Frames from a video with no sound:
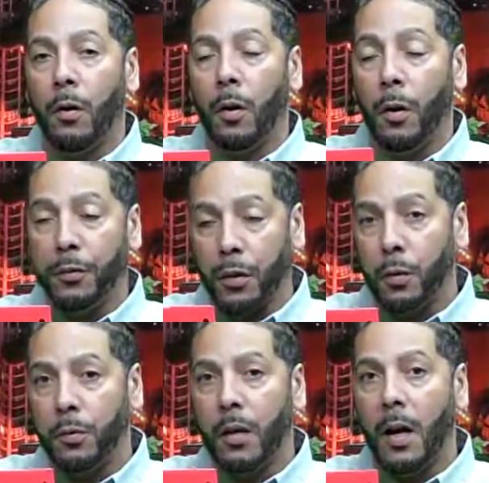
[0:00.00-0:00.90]

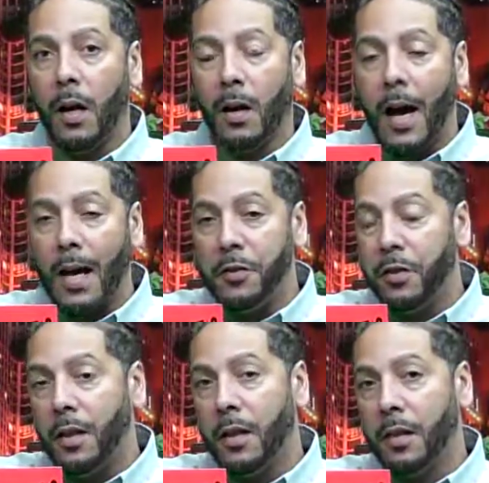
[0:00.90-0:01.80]
Also, IG
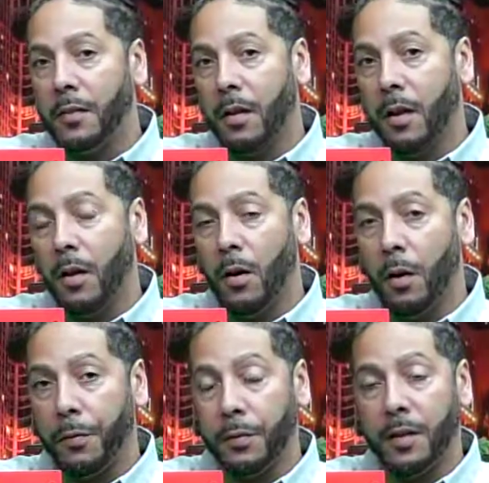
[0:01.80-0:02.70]
is
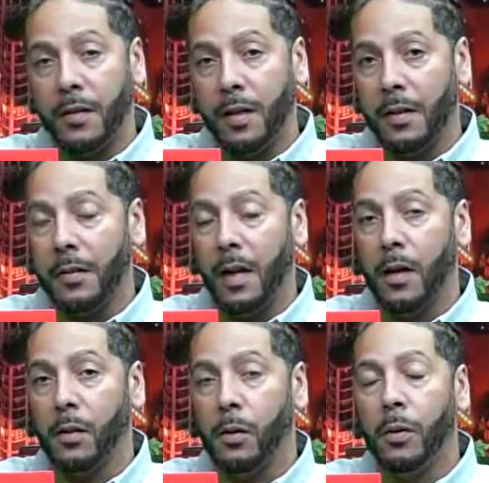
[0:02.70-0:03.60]
author D.
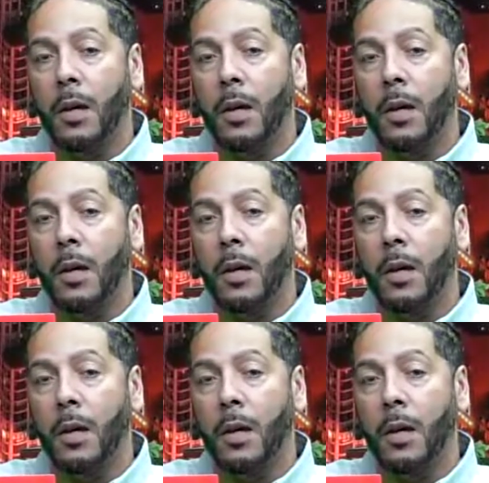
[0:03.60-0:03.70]
Santiago.